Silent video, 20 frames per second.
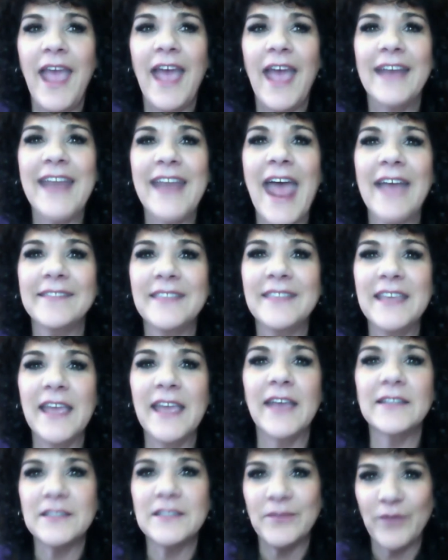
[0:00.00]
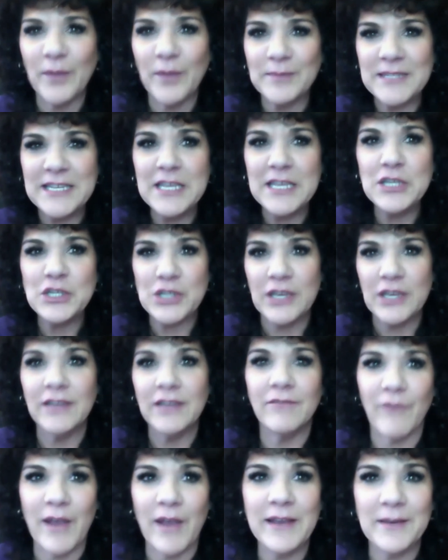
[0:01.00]
and at the end, if I'm
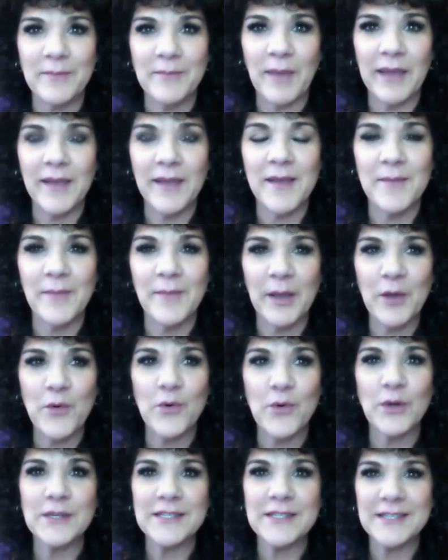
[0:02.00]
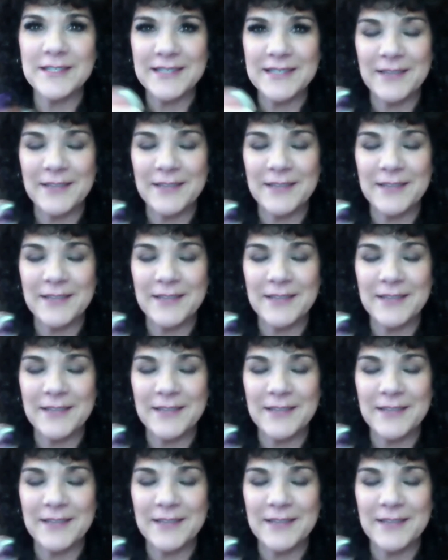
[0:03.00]
teaching right in my courses and